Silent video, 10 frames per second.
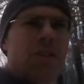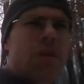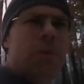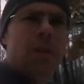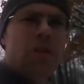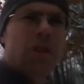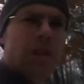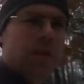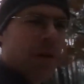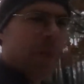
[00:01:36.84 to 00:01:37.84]
so much, you
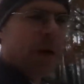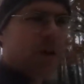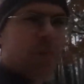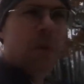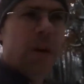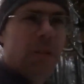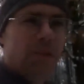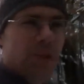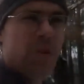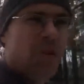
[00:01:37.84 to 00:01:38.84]
know, about my
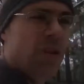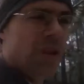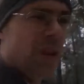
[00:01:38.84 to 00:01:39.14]
future,